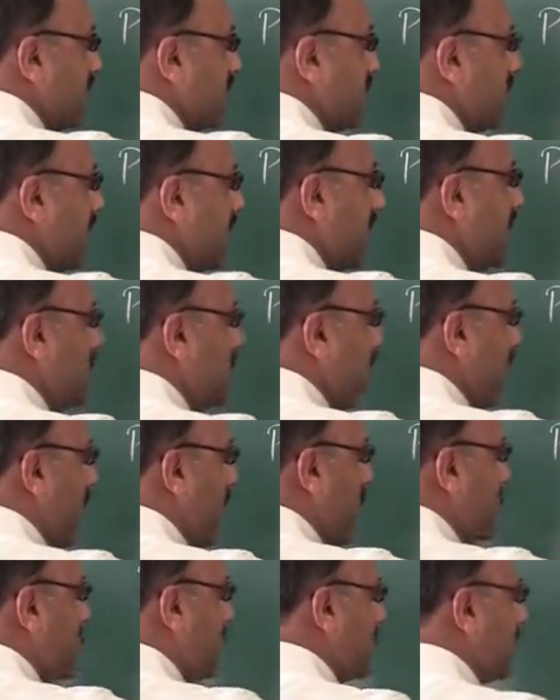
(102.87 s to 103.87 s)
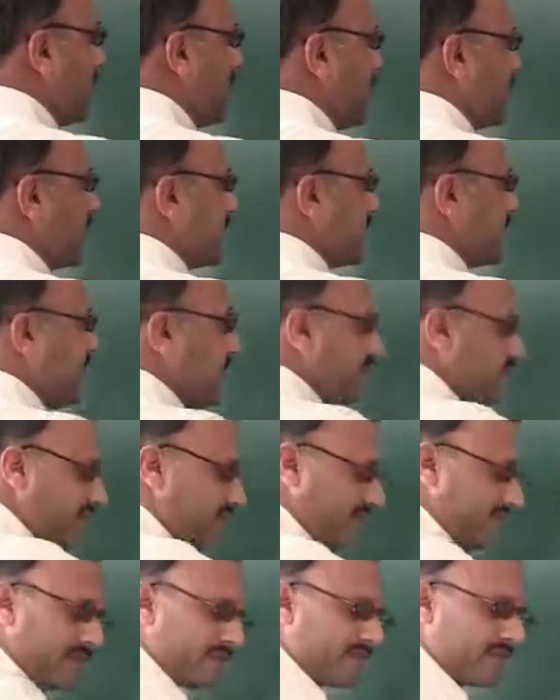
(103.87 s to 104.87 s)
In point mutation,
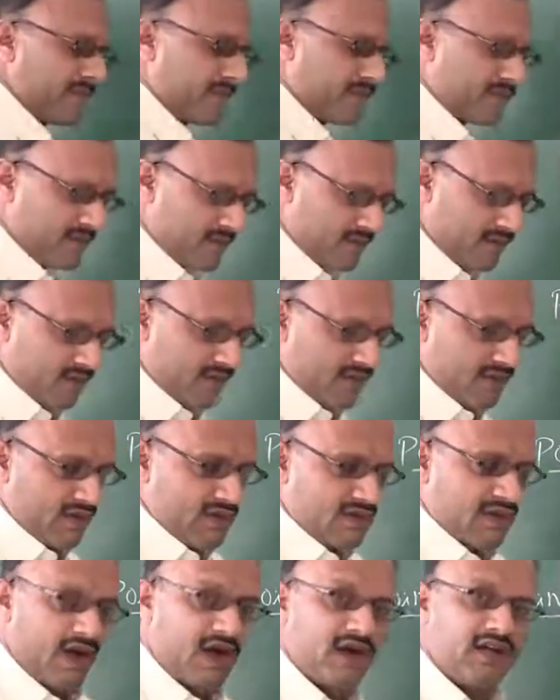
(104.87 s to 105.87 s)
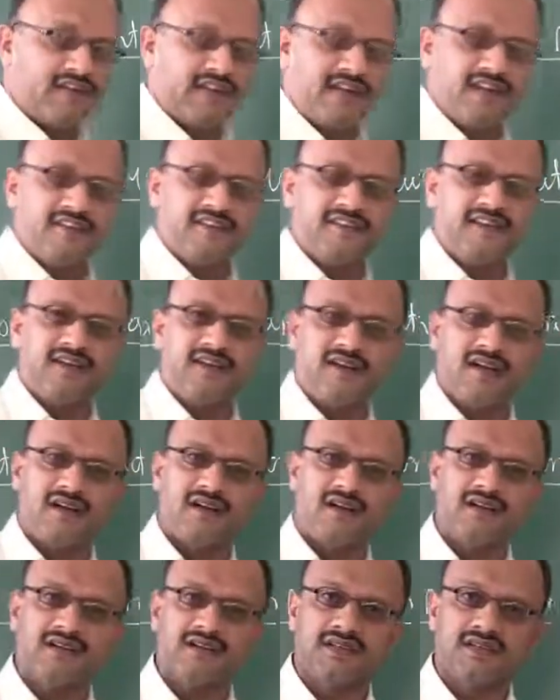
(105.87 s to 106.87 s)
alteration
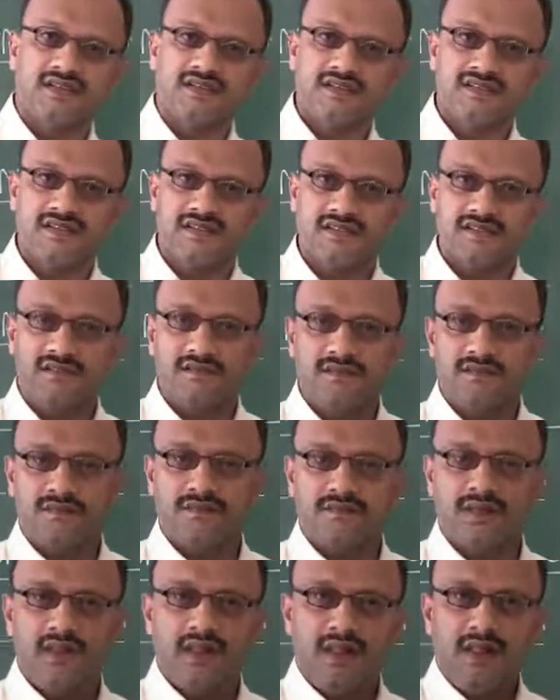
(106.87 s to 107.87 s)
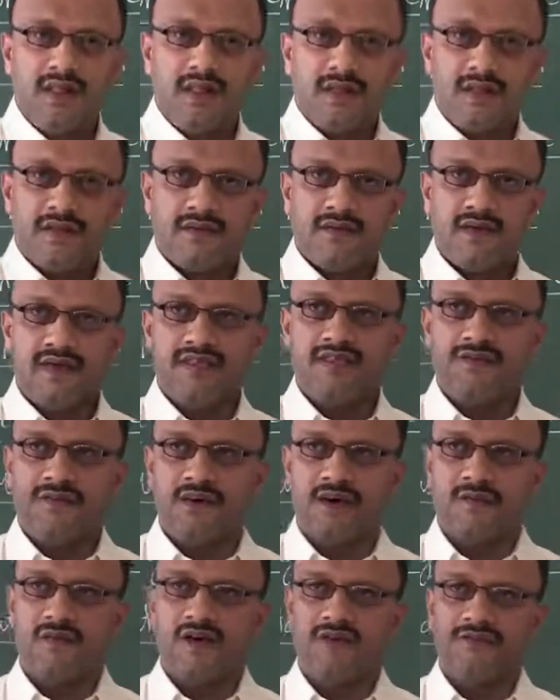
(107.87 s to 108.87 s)
occurs in the
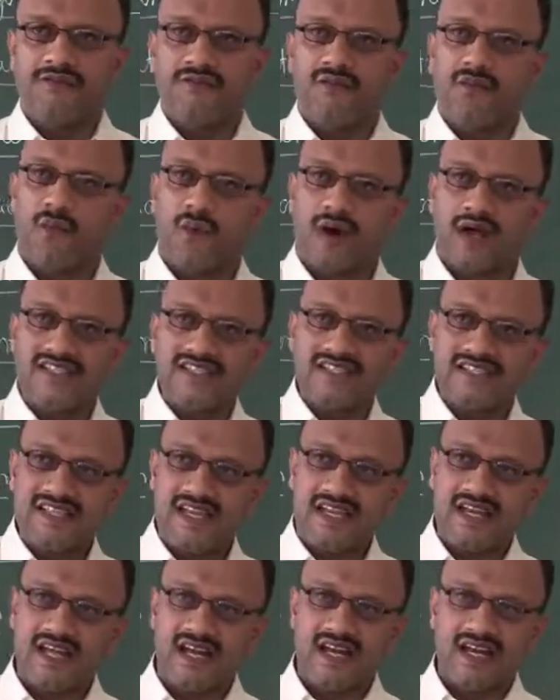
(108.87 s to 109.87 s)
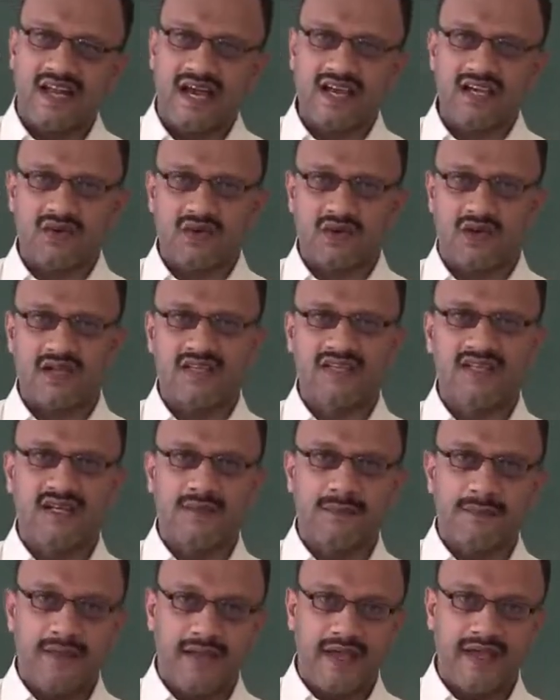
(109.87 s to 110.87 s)
form of one single
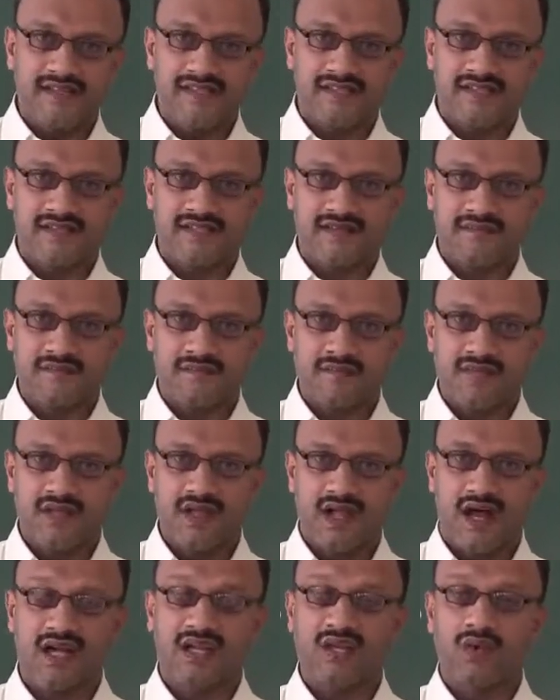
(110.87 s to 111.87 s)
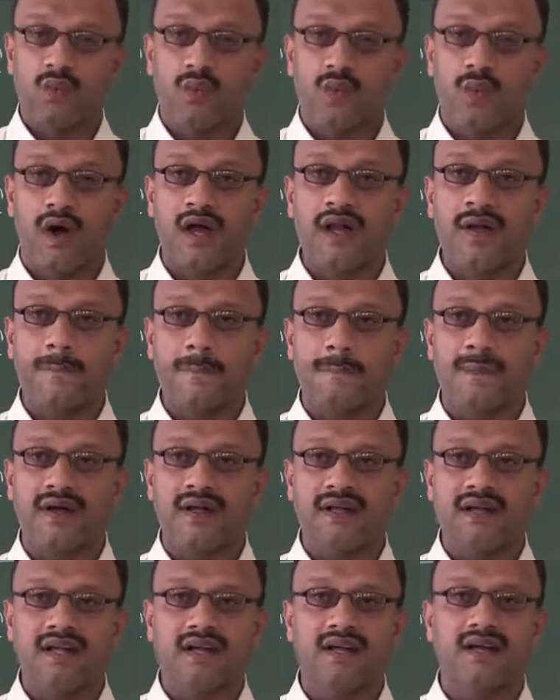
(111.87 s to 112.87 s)
nitrogen base at one
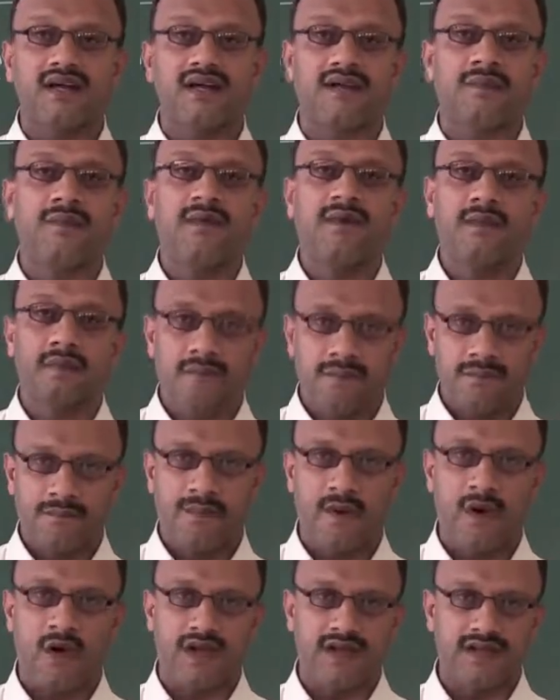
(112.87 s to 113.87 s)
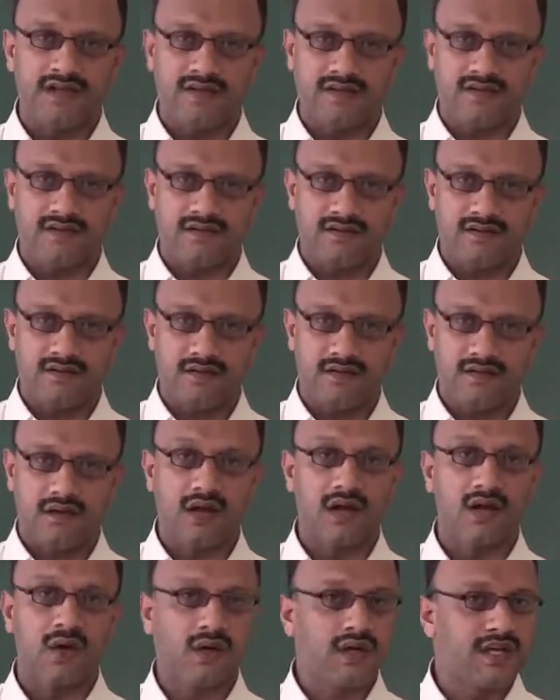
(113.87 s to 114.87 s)
particular point or
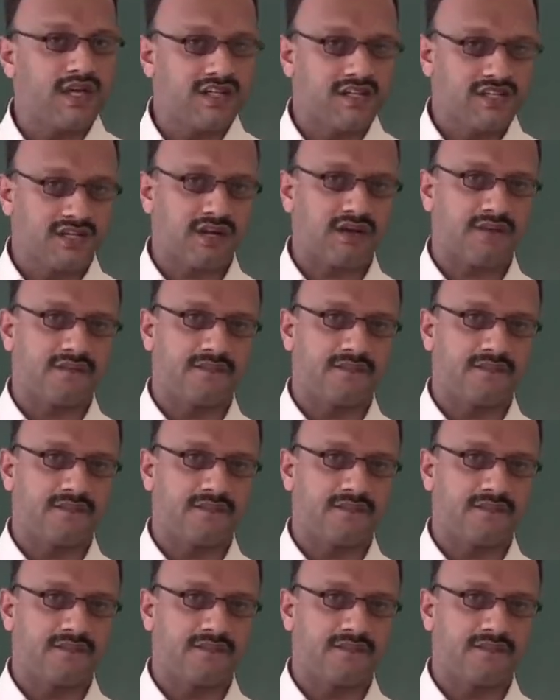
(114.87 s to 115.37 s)
location.